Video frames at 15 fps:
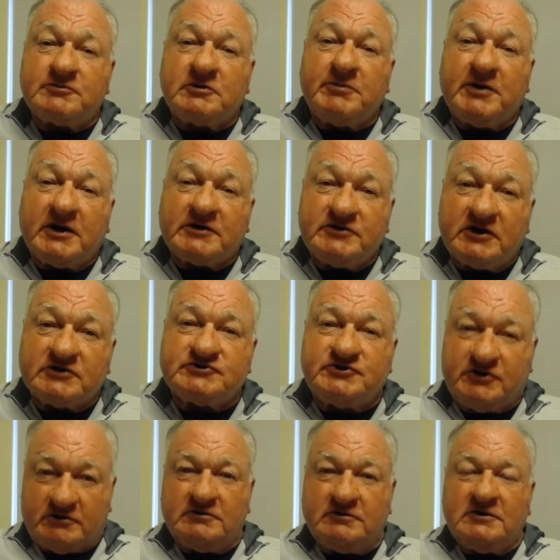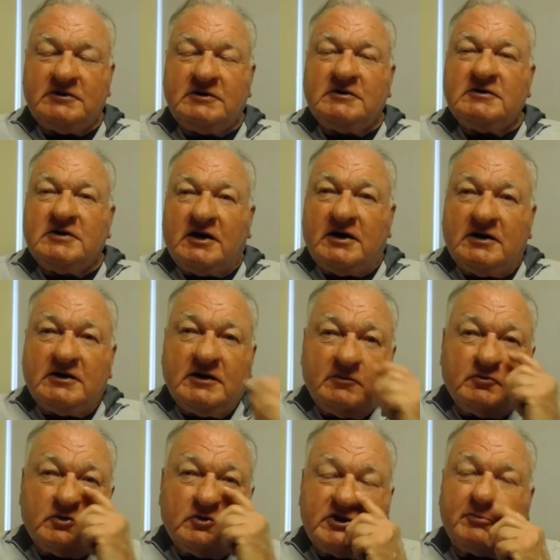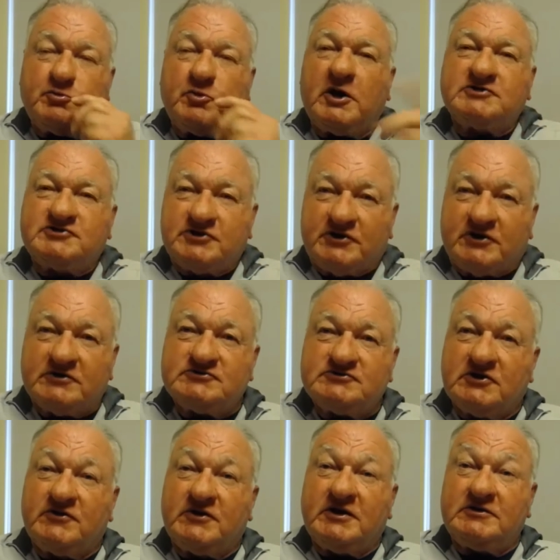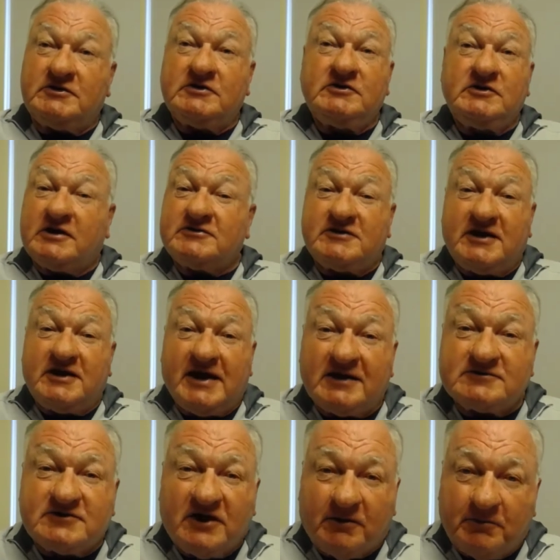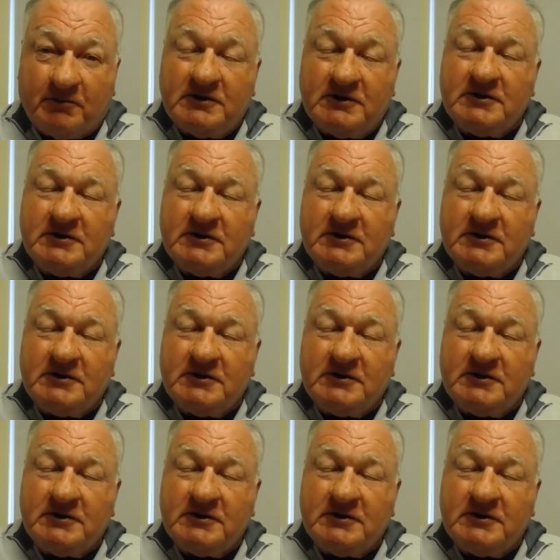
Come back next year, and we'll keep watching you. So they didn't get the outcome.